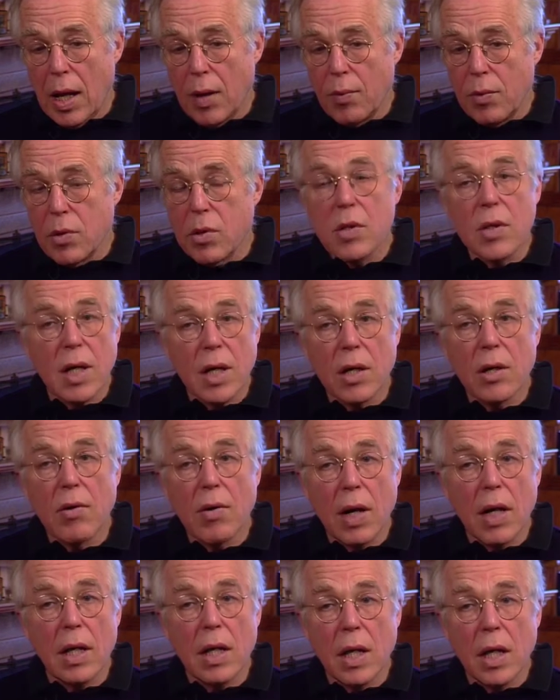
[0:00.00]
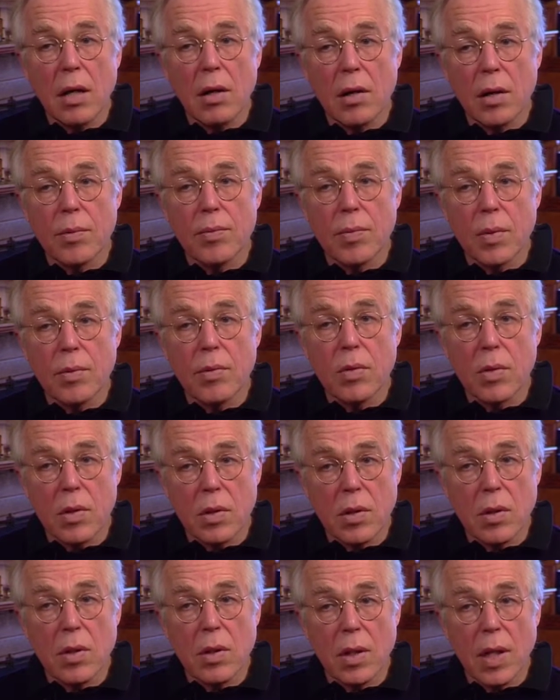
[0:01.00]
we just had a great year. It was
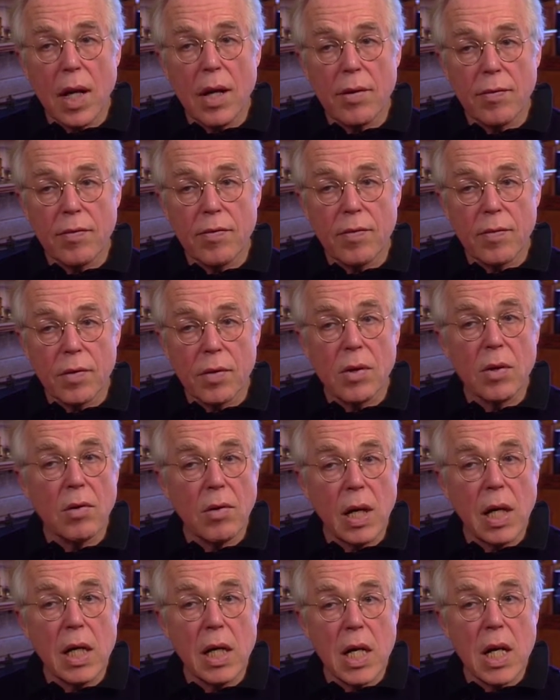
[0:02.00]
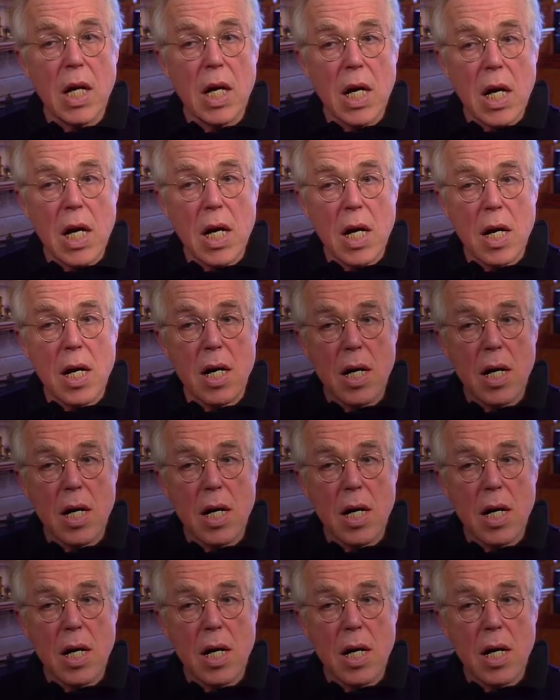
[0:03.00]
just a lot of, it was a great year.